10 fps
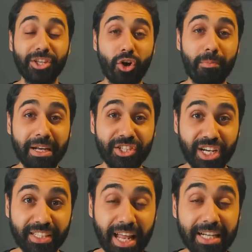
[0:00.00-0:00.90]
here on my
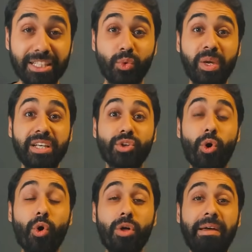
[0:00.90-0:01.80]
channel, I squeeze
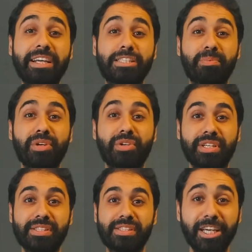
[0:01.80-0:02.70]
all my
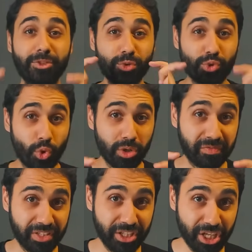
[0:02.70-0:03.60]
experience into short
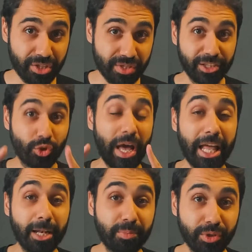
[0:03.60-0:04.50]
videos to
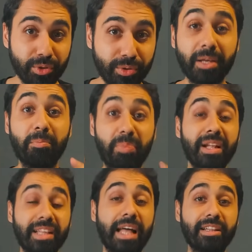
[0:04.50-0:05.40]
help you
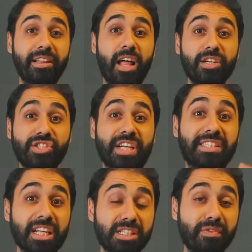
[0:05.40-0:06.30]
build and launch
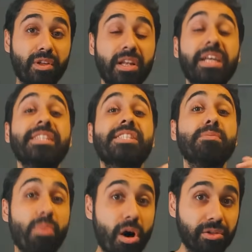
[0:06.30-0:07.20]
successful,
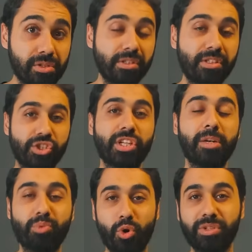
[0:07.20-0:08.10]
smarter digital
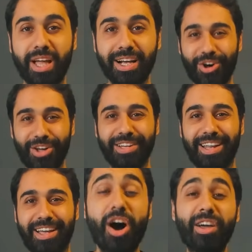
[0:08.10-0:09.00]
product
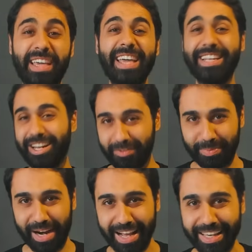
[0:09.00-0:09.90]
online. Okay, enough
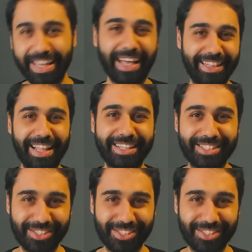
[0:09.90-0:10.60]
bragging and let's